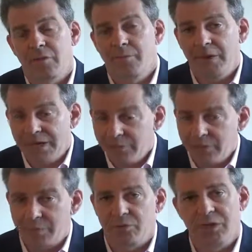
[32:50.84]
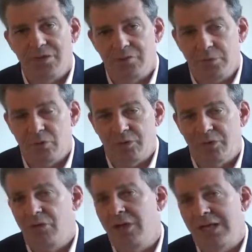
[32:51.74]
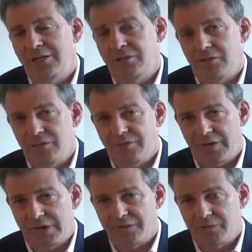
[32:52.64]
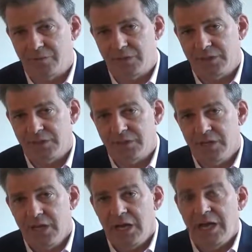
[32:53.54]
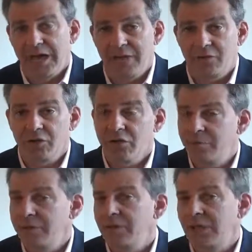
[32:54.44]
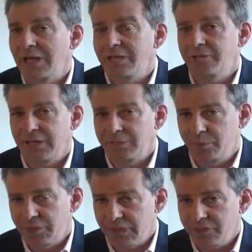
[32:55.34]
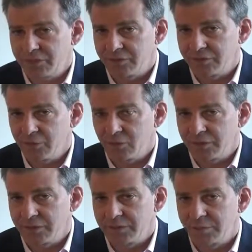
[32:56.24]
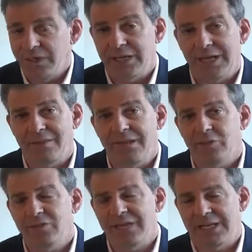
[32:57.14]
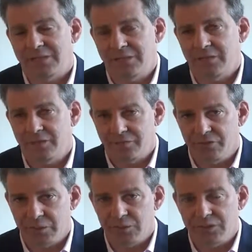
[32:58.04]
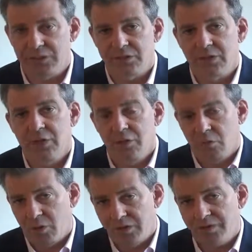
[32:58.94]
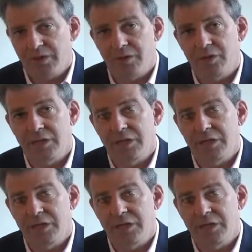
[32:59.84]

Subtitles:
Many people have reported neurological effects from this. And there could be lots of explanations for this. But again, they don't test the frequencies. One theory